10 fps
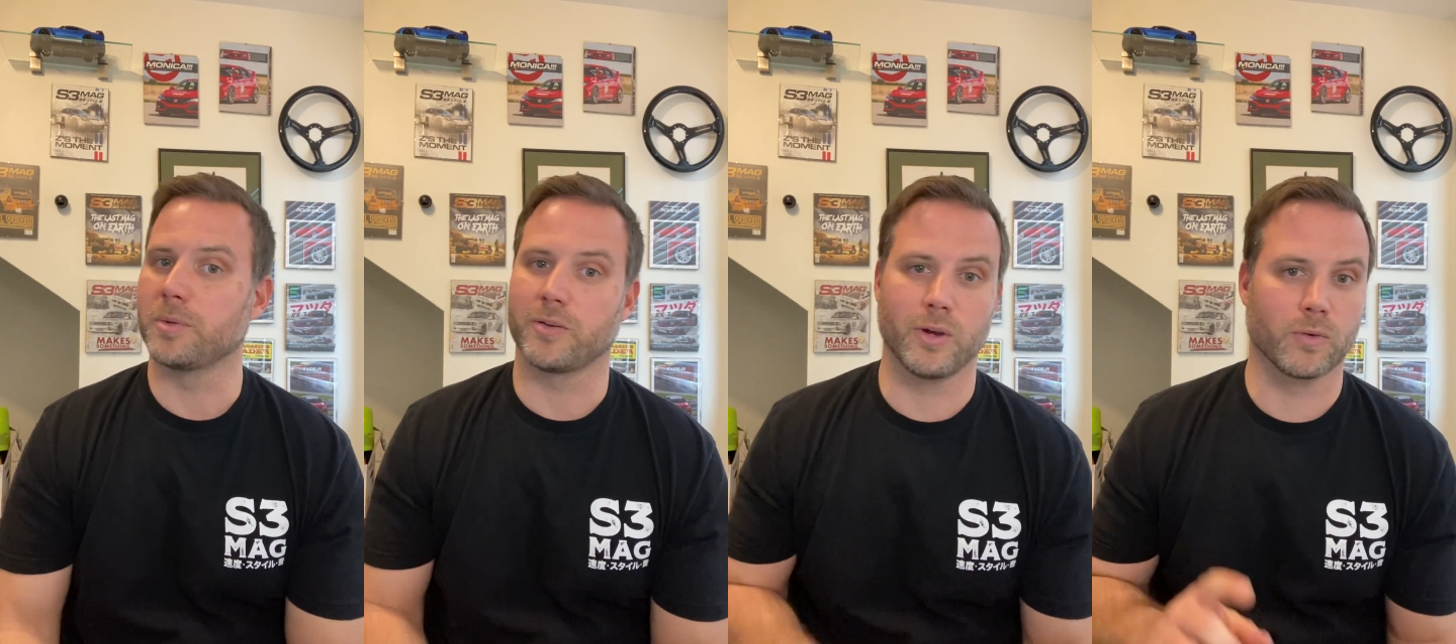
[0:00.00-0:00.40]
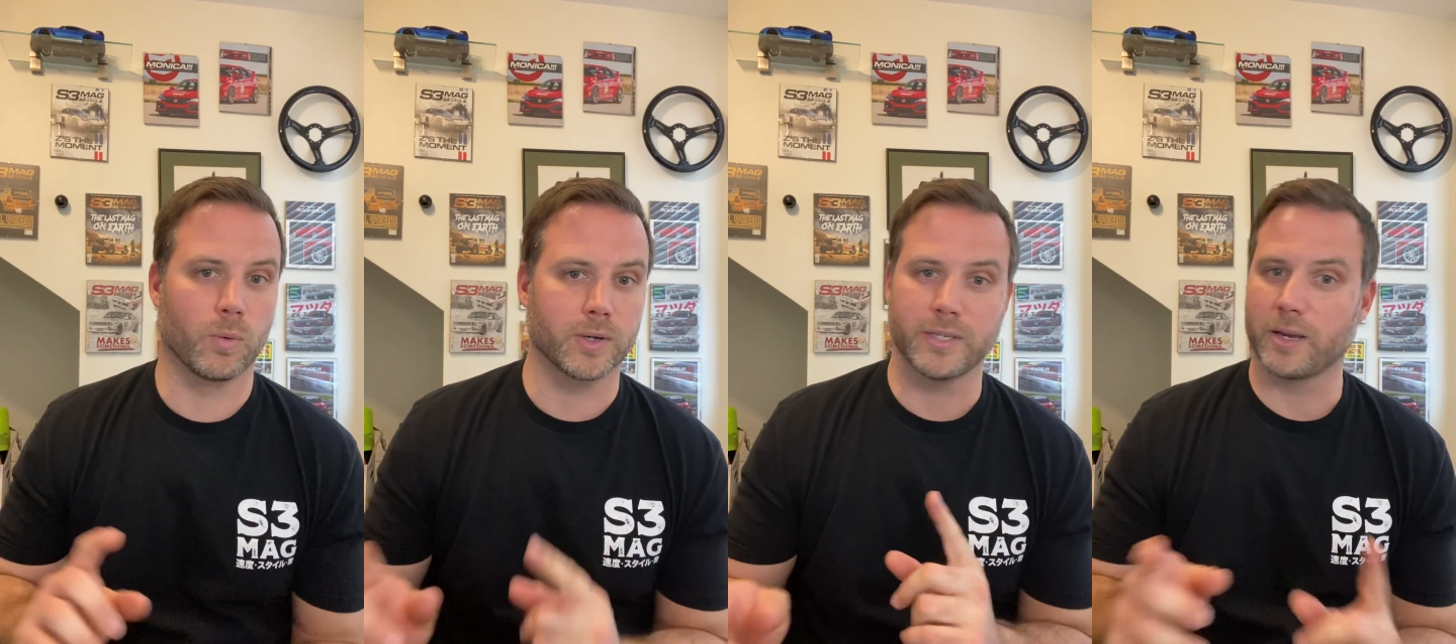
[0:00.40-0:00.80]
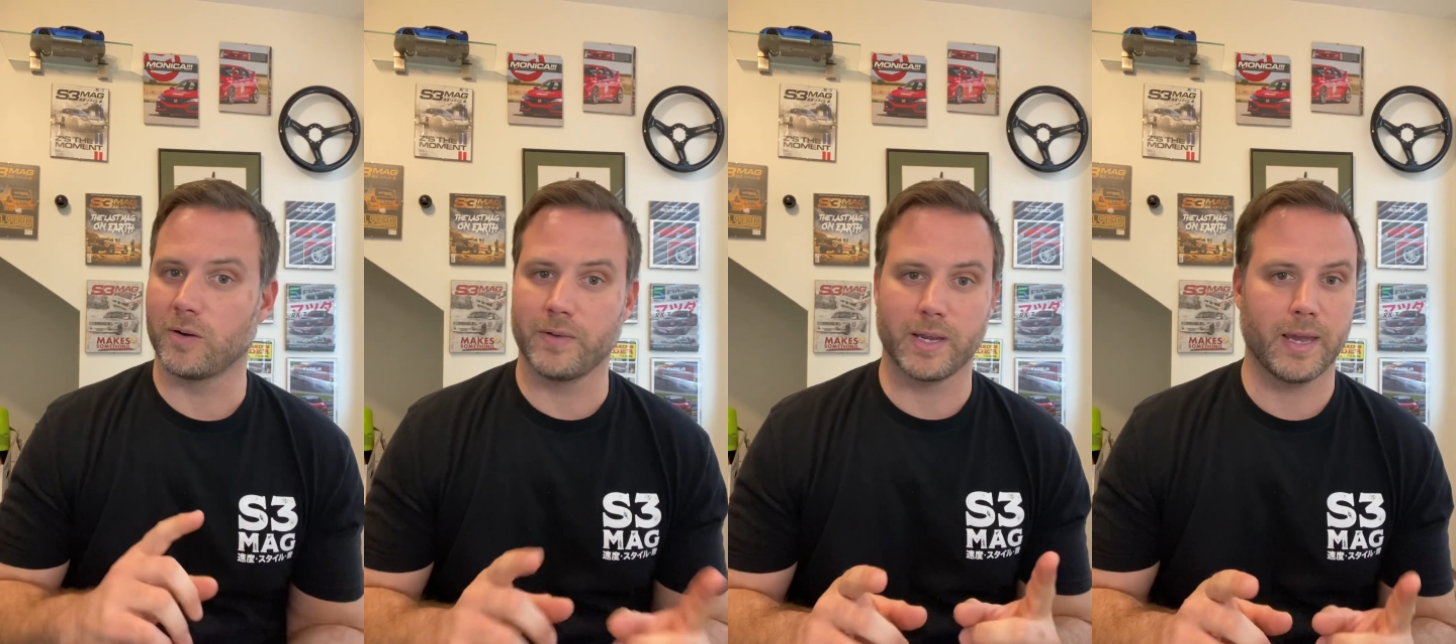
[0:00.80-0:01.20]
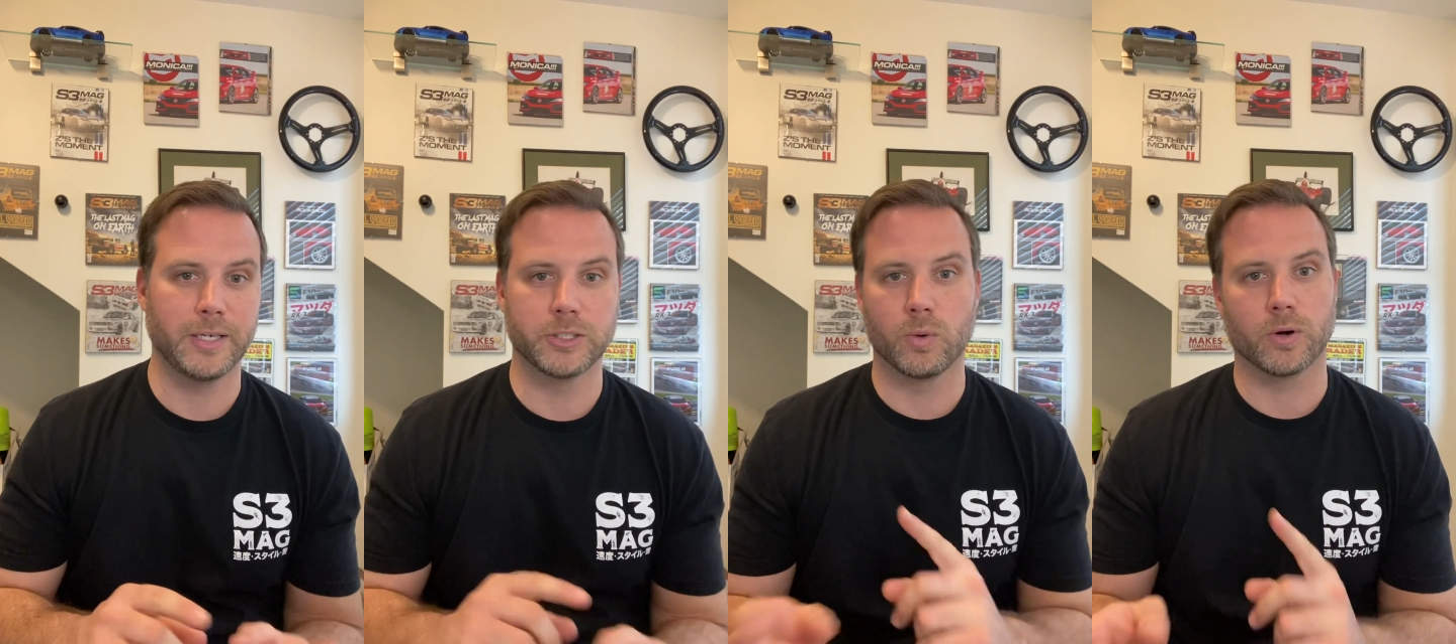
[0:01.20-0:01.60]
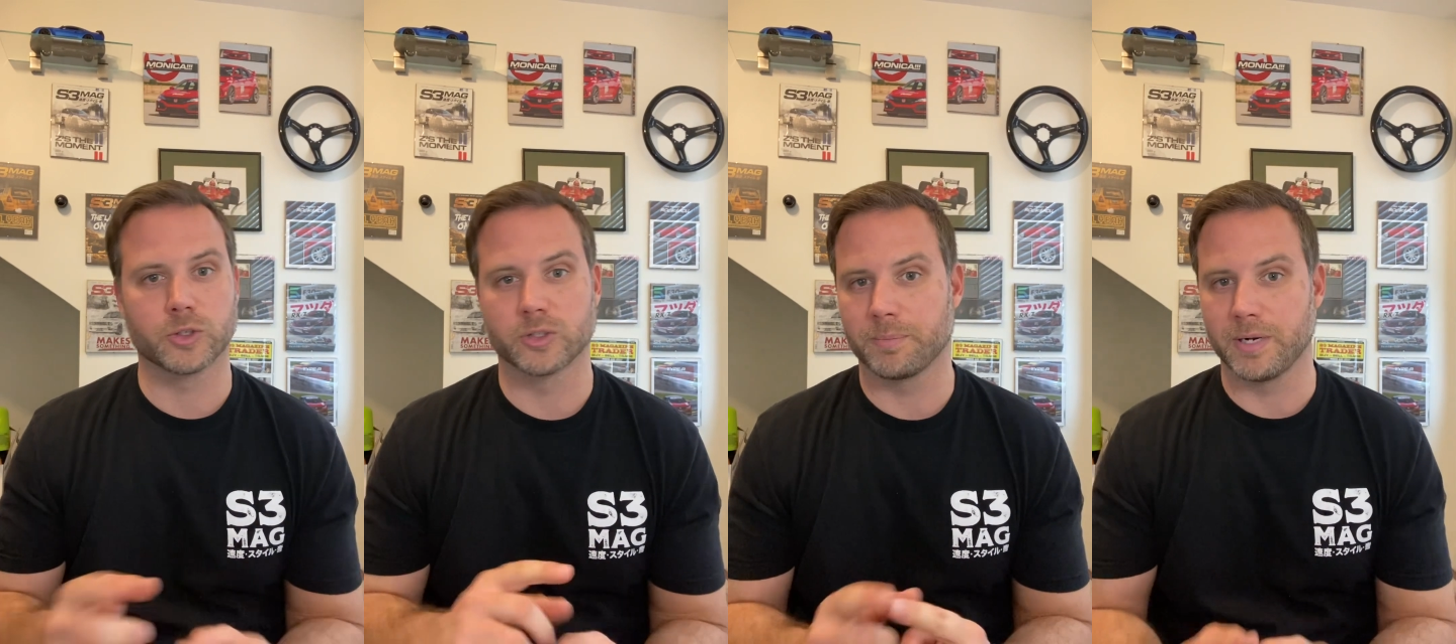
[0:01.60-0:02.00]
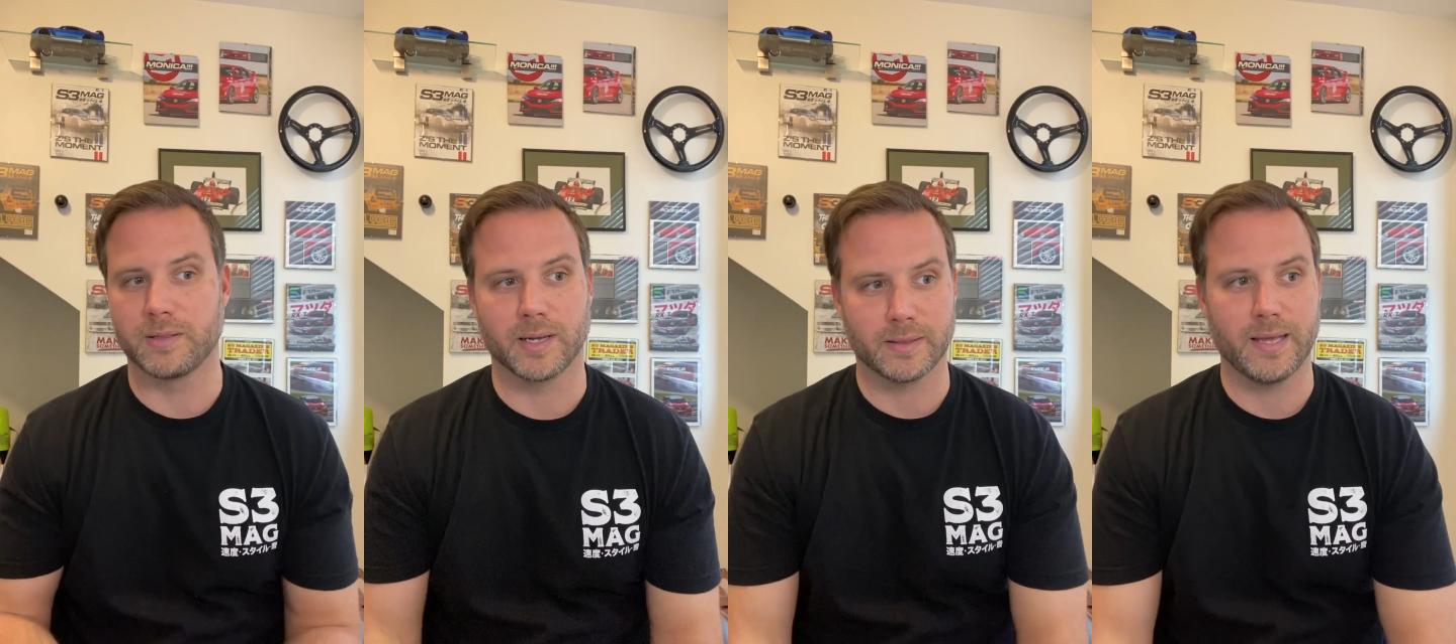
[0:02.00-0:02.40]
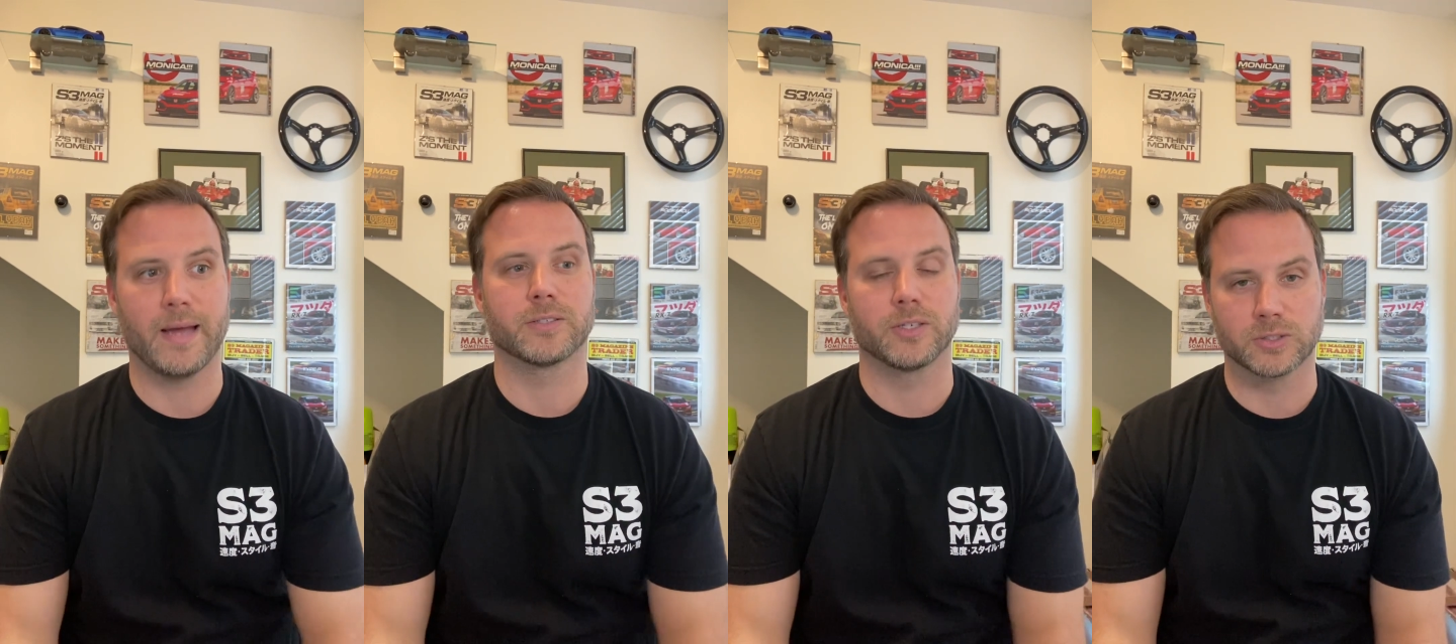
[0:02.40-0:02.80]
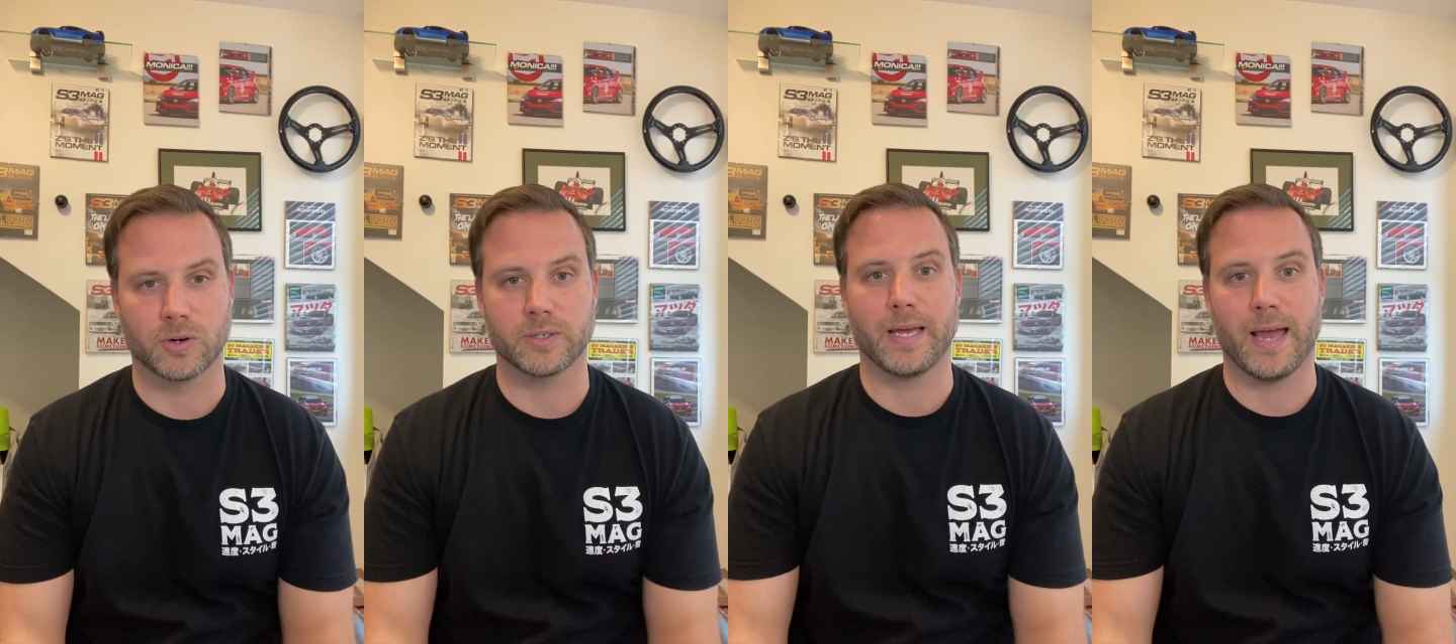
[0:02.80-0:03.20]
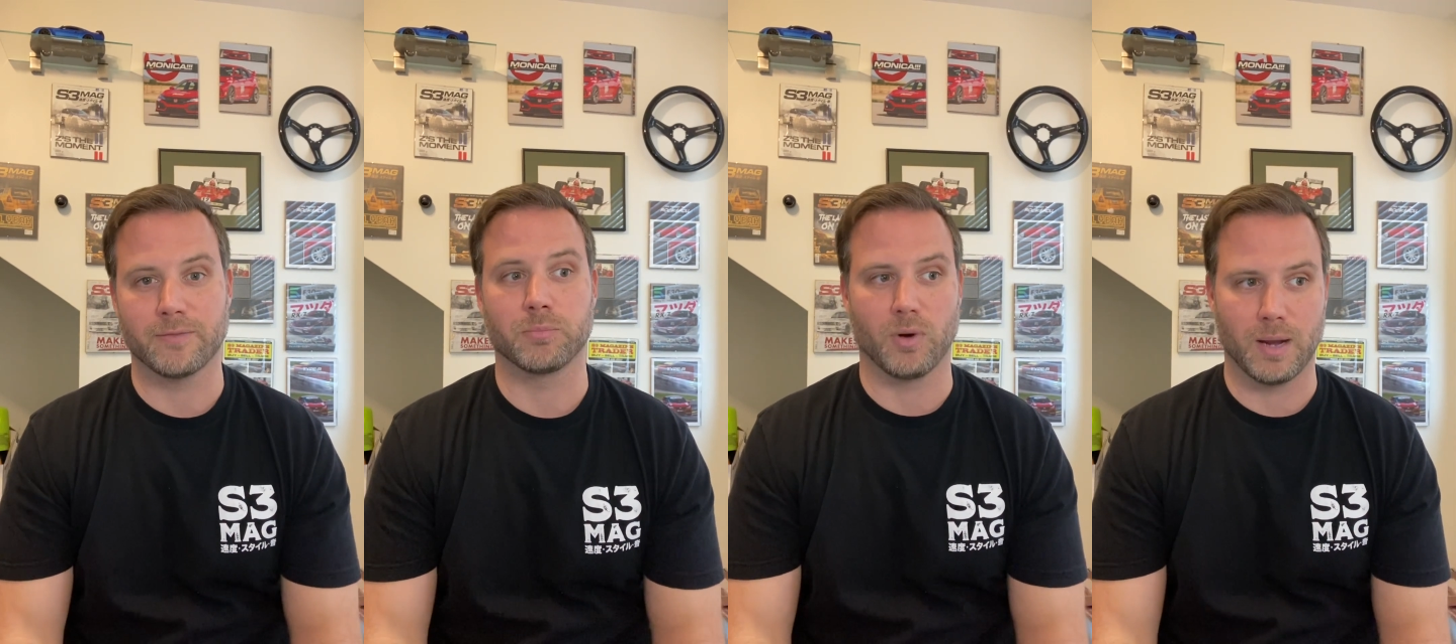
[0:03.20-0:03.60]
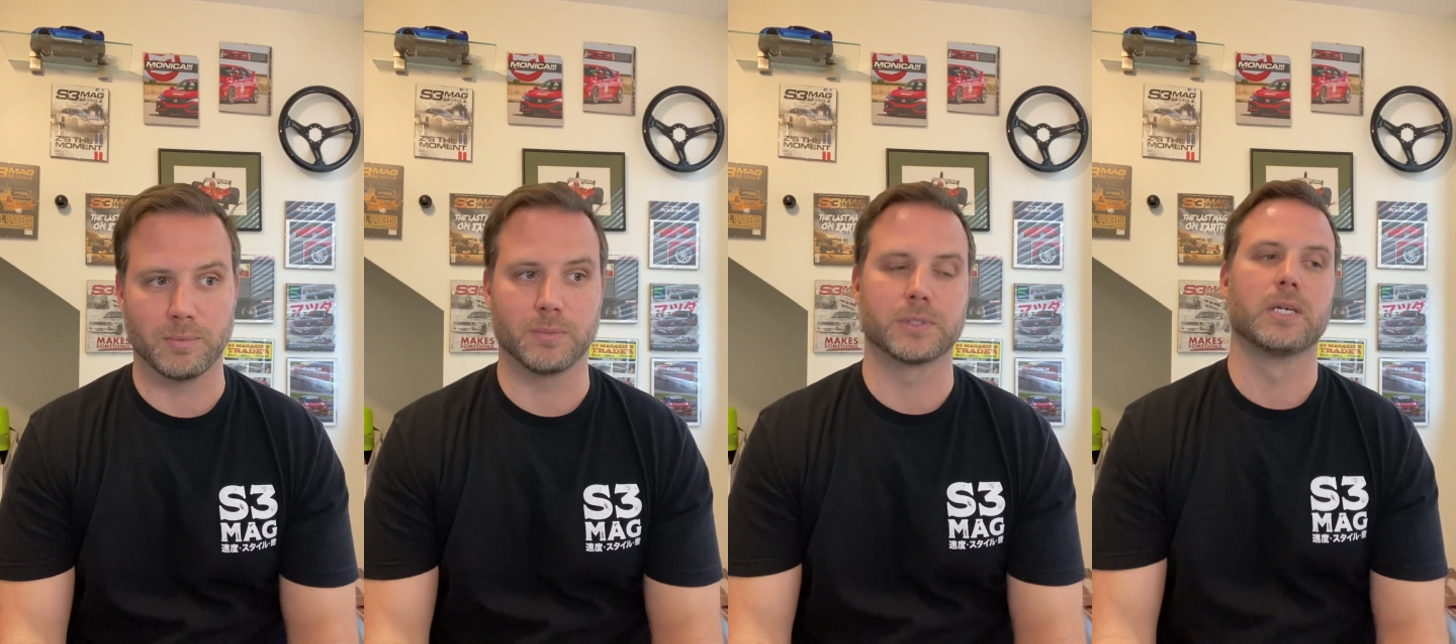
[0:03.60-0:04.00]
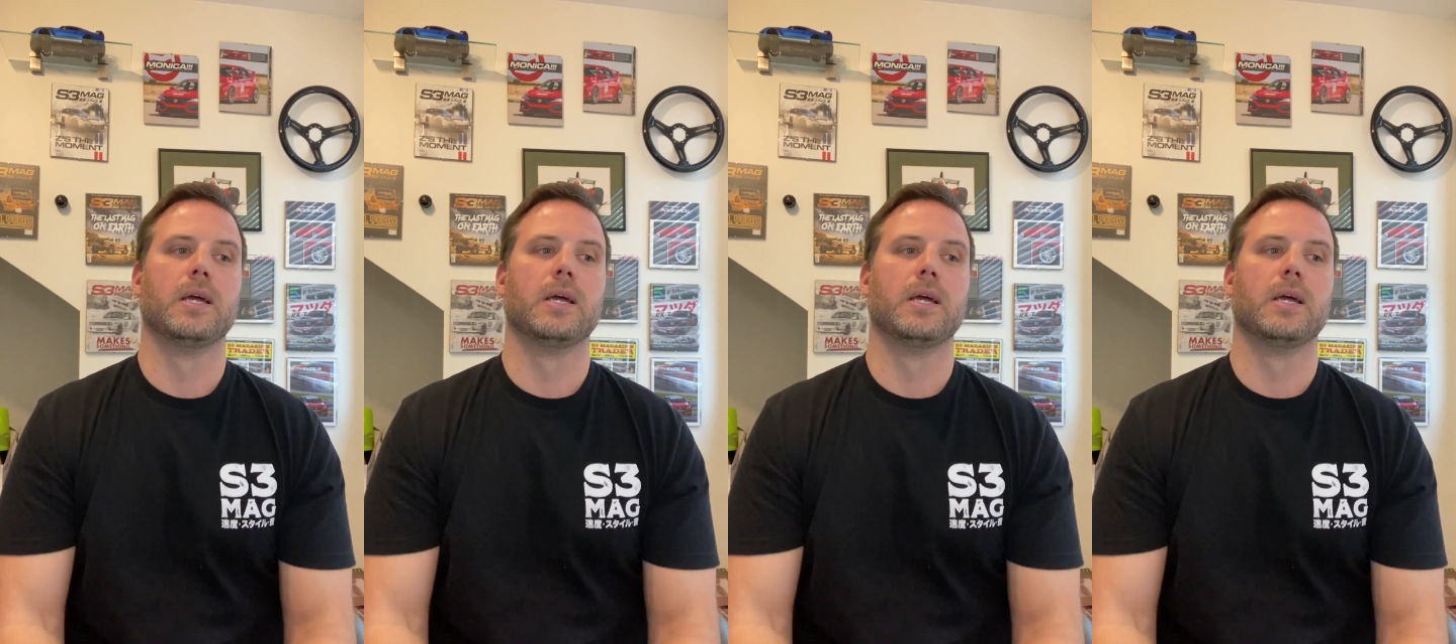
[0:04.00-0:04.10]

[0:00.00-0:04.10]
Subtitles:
But if you ever want to take it on vacation, go on a trip, anything like that, it's going to start to have problems.